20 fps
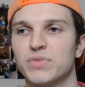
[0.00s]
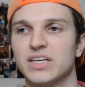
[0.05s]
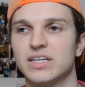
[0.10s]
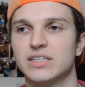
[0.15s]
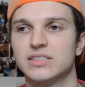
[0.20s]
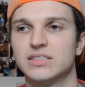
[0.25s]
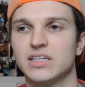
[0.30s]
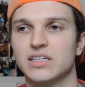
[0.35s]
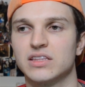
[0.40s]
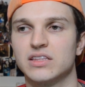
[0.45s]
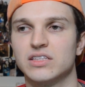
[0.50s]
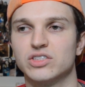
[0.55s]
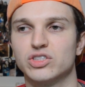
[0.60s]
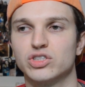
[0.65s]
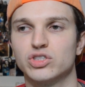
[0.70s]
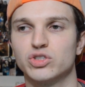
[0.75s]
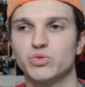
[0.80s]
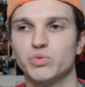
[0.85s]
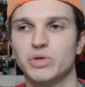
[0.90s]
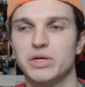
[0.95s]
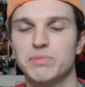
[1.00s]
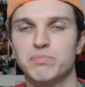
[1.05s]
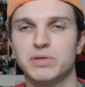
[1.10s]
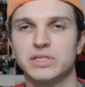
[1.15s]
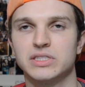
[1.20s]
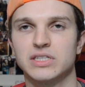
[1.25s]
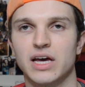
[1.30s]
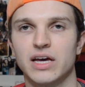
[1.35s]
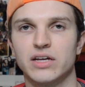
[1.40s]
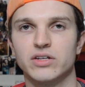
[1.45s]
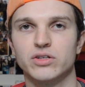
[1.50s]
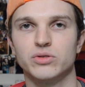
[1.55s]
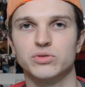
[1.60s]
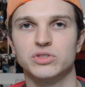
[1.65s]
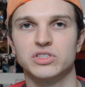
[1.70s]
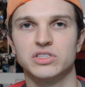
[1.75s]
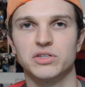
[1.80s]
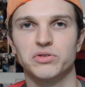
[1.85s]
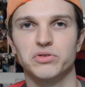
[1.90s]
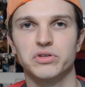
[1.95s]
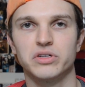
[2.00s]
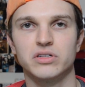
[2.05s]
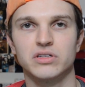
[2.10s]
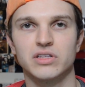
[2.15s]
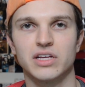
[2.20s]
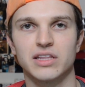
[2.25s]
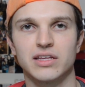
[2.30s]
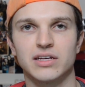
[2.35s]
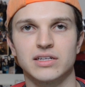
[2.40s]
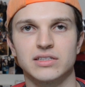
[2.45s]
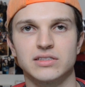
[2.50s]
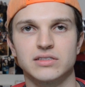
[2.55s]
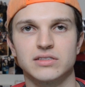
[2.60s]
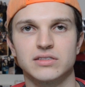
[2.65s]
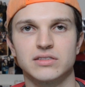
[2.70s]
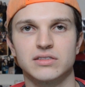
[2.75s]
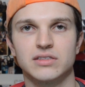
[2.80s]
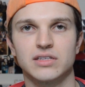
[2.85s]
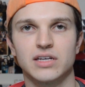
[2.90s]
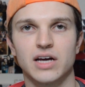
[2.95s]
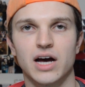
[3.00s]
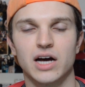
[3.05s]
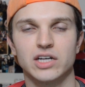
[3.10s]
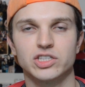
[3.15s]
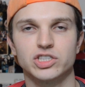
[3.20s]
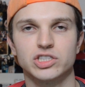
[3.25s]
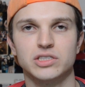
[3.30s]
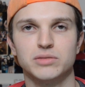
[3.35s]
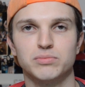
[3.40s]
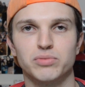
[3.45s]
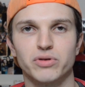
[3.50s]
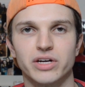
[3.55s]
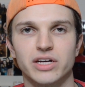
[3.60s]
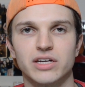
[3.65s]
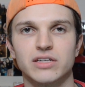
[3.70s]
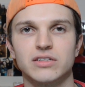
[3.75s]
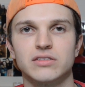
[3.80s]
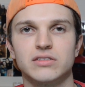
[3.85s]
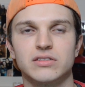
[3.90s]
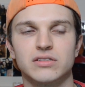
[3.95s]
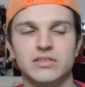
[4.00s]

Is this sweet potato cereal. I think it's Kashi brand.